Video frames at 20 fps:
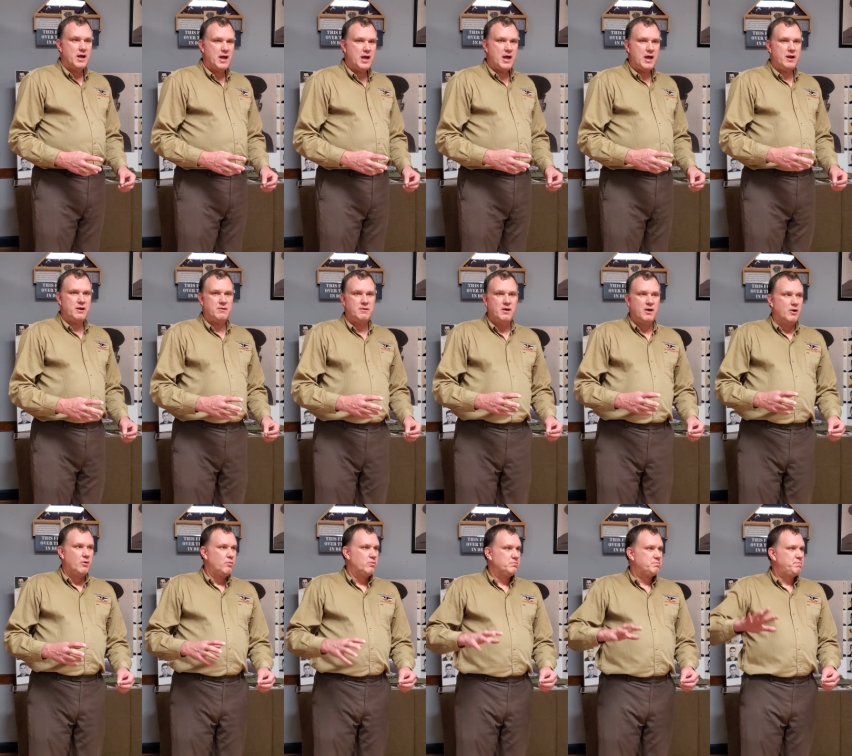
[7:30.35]
and
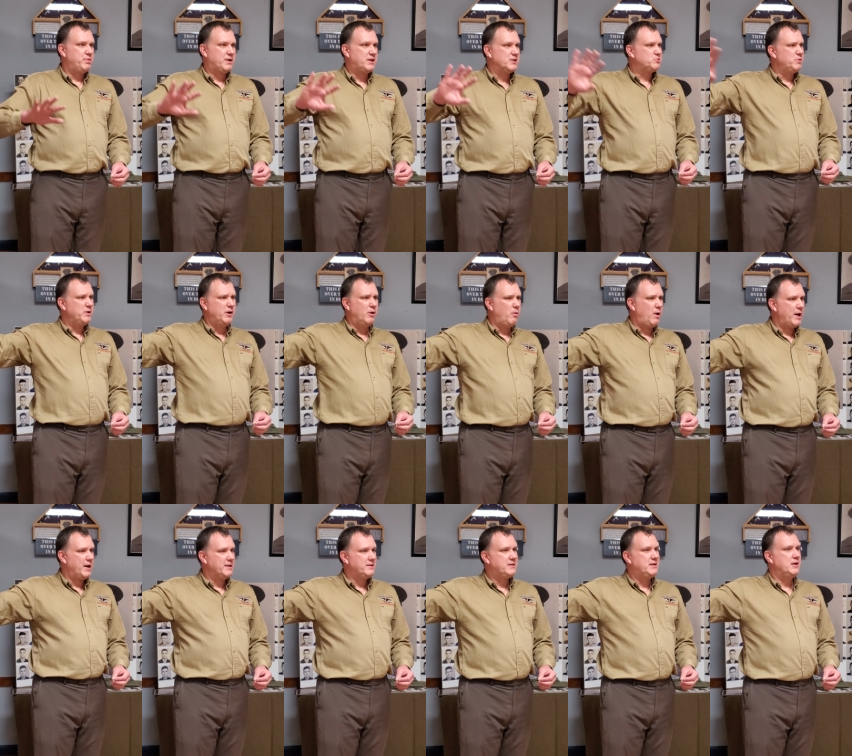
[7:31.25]
because we don't
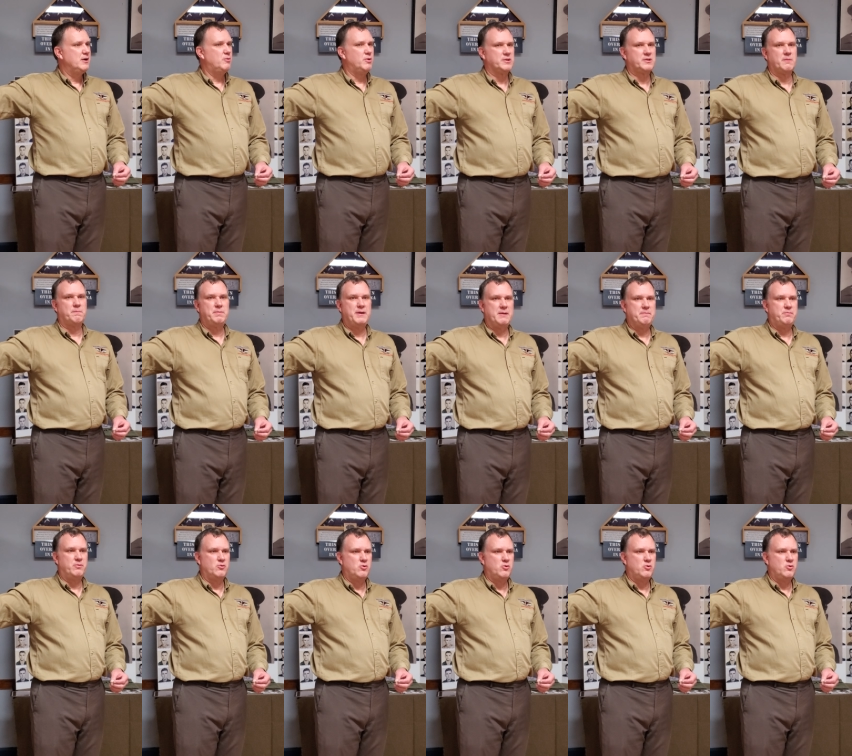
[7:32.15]
want to deal with the people